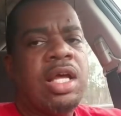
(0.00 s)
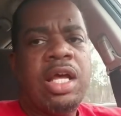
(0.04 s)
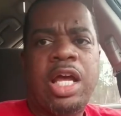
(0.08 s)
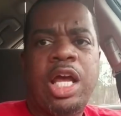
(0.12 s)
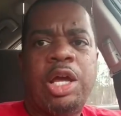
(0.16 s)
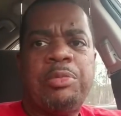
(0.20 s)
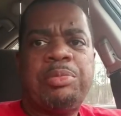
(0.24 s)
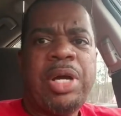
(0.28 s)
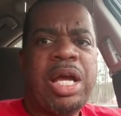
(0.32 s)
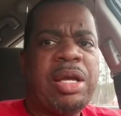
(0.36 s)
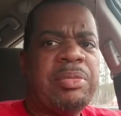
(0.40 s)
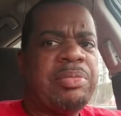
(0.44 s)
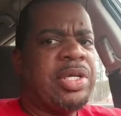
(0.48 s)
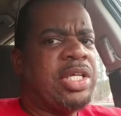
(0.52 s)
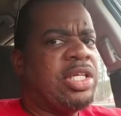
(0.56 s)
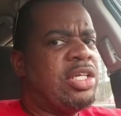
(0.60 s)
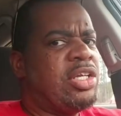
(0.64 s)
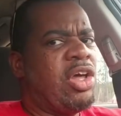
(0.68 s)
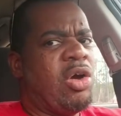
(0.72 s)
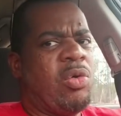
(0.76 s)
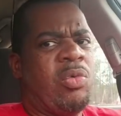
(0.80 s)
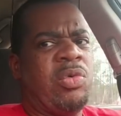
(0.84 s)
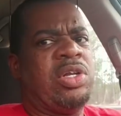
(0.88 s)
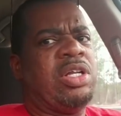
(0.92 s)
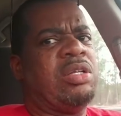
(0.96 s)
It might be
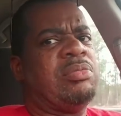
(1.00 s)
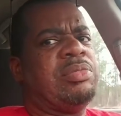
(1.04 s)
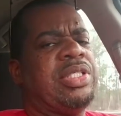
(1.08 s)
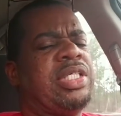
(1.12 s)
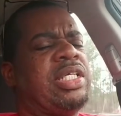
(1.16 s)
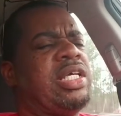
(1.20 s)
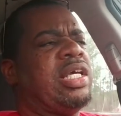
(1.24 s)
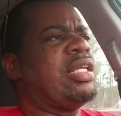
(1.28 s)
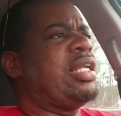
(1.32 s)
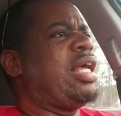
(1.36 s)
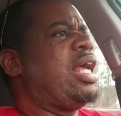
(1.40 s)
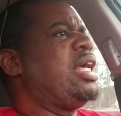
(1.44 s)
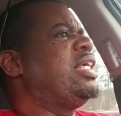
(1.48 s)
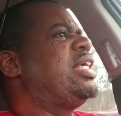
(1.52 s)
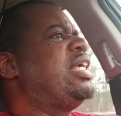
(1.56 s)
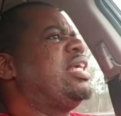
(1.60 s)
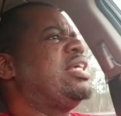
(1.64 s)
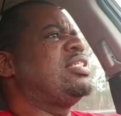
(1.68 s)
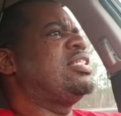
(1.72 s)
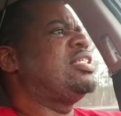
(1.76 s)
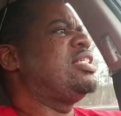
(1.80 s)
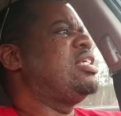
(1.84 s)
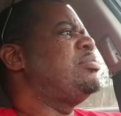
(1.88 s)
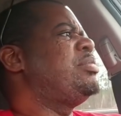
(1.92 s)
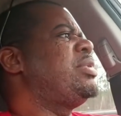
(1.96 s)
no in the beginning. I
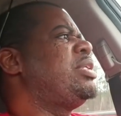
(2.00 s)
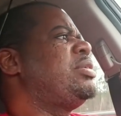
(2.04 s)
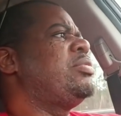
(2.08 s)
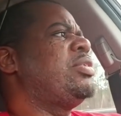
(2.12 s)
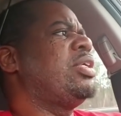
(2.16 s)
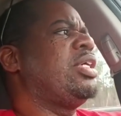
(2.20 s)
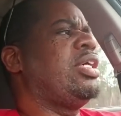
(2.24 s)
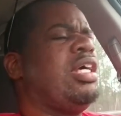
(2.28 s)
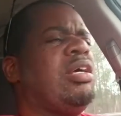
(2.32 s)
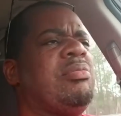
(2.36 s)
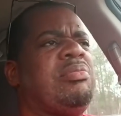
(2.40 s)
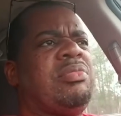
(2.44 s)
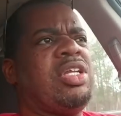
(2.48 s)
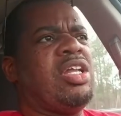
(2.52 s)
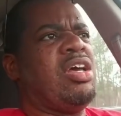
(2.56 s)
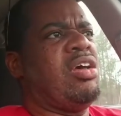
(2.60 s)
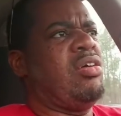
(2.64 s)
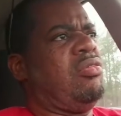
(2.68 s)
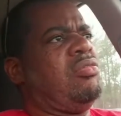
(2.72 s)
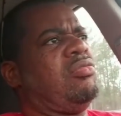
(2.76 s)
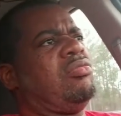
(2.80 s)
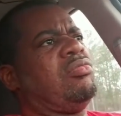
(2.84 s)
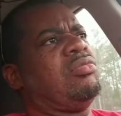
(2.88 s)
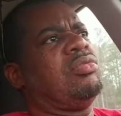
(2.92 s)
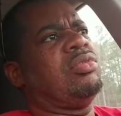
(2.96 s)
can't see me with him,
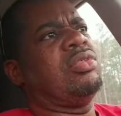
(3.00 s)
no.